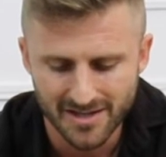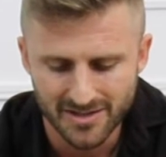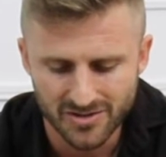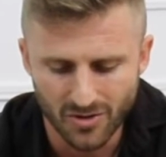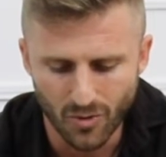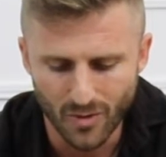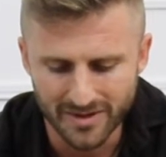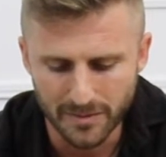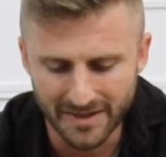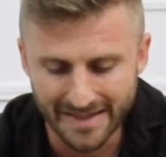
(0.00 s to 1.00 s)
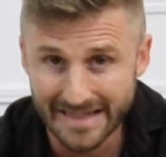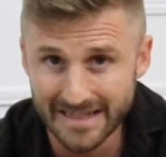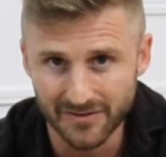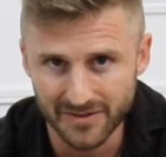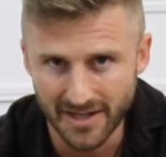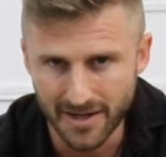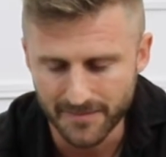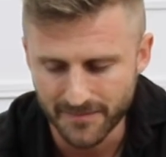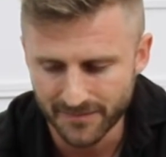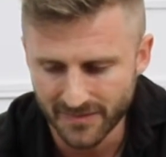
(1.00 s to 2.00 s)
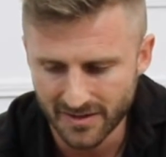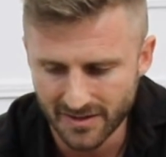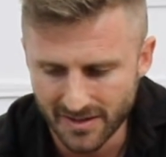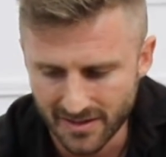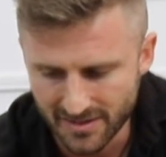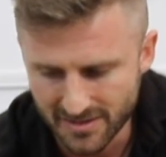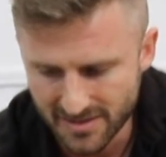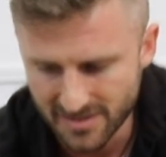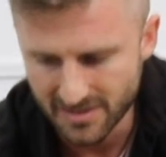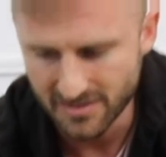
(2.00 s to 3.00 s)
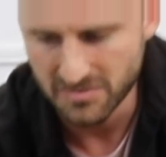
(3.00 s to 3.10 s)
So in the beginning of the game, it's